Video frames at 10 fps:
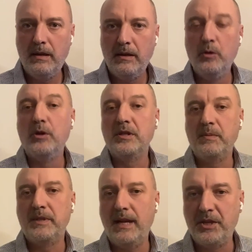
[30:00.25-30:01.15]
nor
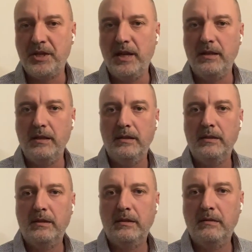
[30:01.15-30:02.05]
substantiated
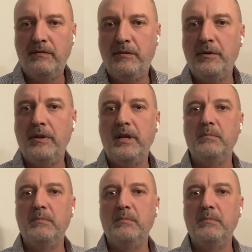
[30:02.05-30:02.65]
for the